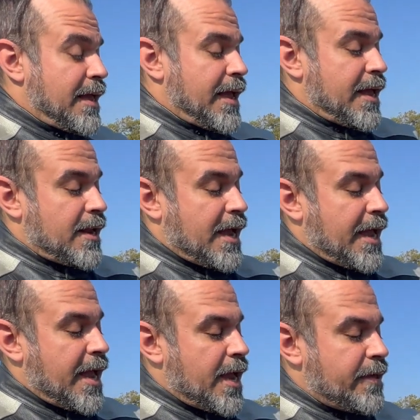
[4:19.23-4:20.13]
And I
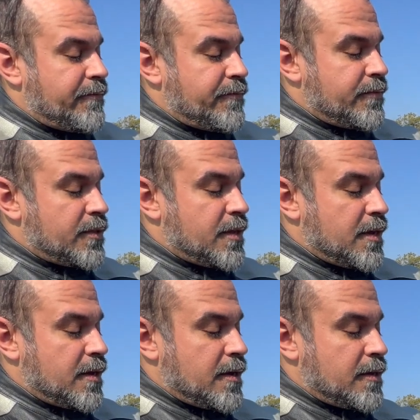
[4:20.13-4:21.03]
have
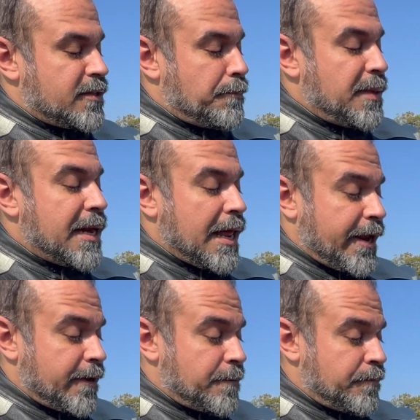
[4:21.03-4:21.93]
the B-Line.
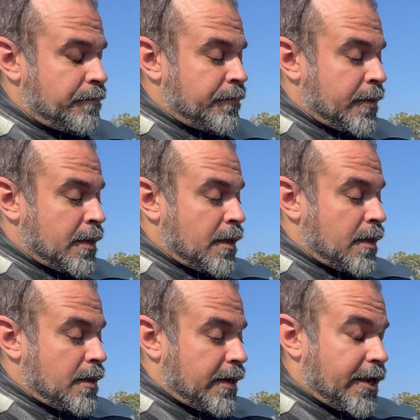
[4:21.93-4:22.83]

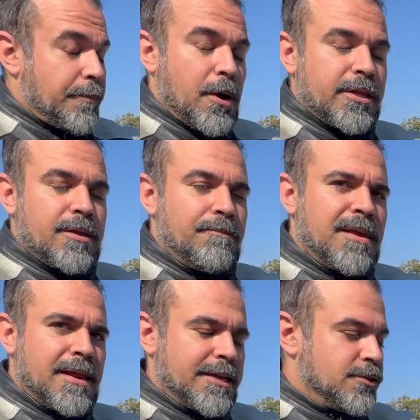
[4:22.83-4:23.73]
I bought the
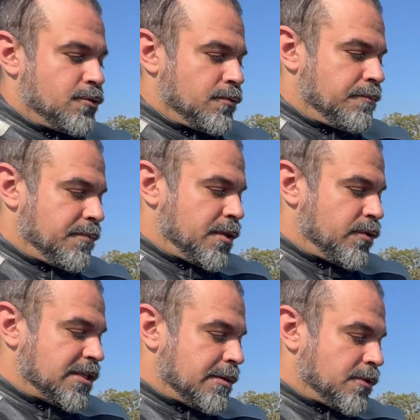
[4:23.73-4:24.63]
B-Line 2, but the
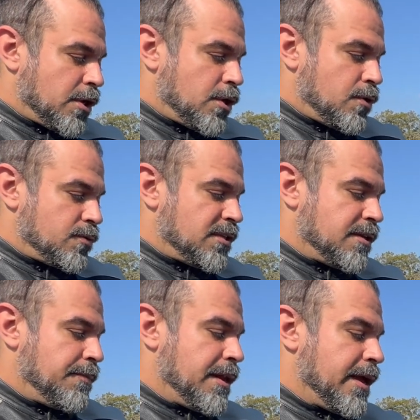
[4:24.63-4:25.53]
reason I'm not using the
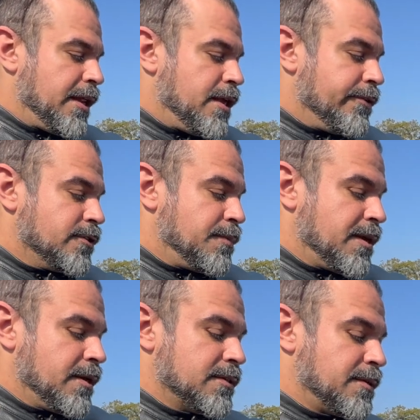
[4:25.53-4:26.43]
B-Line here is
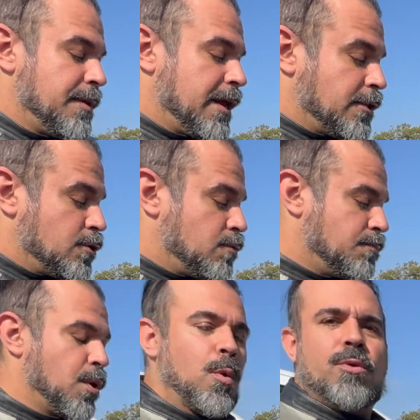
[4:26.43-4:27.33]
because the B-Line 2
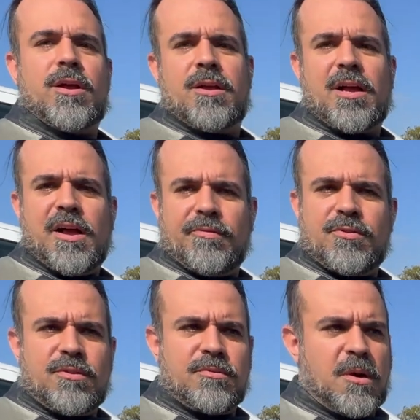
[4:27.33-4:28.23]
broke
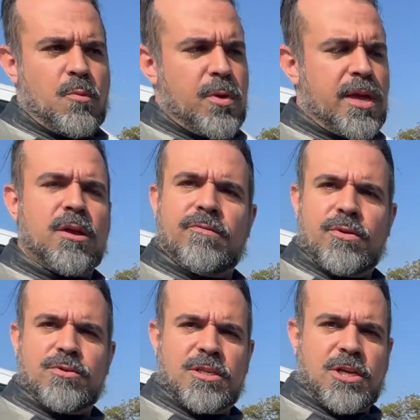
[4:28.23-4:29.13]
after a week of
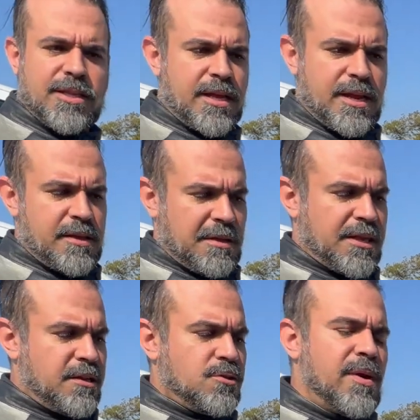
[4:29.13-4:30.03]
use. It's not that I
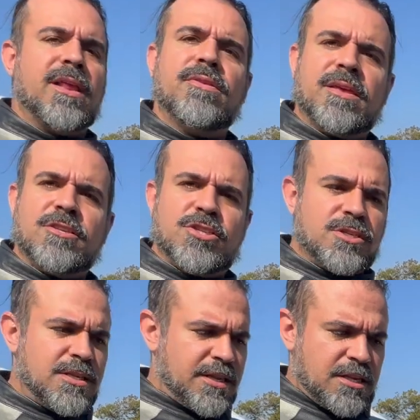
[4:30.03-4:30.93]
didn't do anything. It's
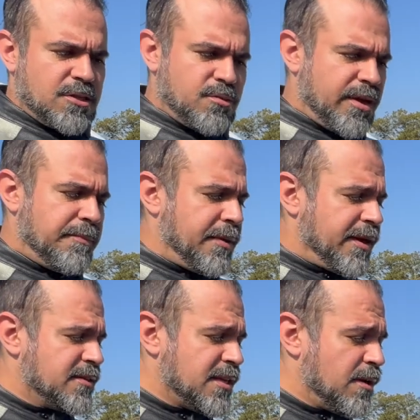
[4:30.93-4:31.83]
just like the screen
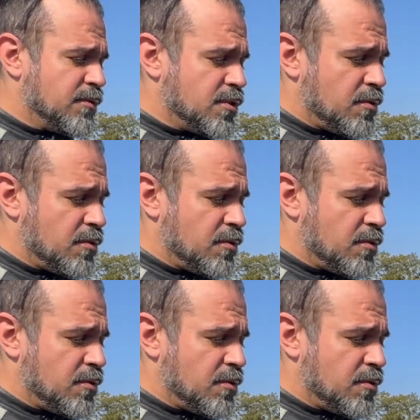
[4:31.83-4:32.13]
passed out. So.